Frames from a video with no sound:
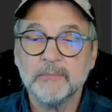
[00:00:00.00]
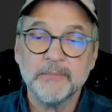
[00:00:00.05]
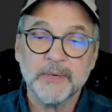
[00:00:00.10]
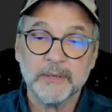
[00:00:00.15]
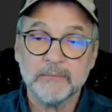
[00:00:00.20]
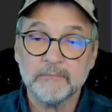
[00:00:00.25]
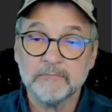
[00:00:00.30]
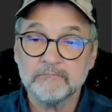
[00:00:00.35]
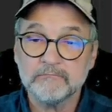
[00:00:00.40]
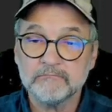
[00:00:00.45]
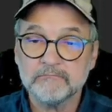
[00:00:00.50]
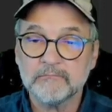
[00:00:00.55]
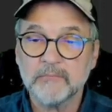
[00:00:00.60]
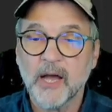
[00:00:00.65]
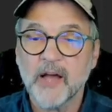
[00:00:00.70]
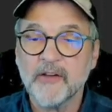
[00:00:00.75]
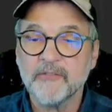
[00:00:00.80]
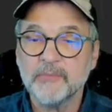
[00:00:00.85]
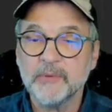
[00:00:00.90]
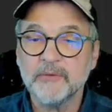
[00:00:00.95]
but
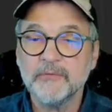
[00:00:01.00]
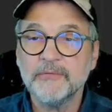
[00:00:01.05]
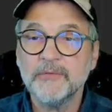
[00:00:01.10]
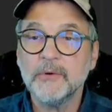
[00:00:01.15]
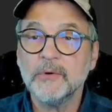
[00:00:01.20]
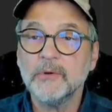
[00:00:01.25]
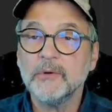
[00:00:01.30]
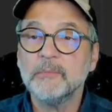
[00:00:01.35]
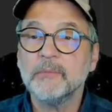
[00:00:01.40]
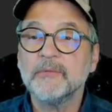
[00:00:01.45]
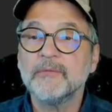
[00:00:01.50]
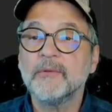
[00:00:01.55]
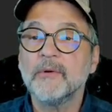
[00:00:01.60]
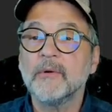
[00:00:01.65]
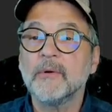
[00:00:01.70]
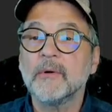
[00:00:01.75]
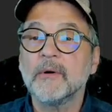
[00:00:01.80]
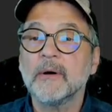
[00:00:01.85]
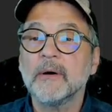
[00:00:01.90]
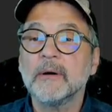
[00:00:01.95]
I've been fooled
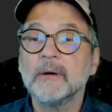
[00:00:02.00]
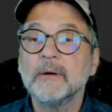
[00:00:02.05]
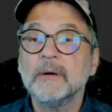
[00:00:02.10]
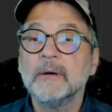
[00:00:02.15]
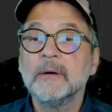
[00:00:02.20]
before.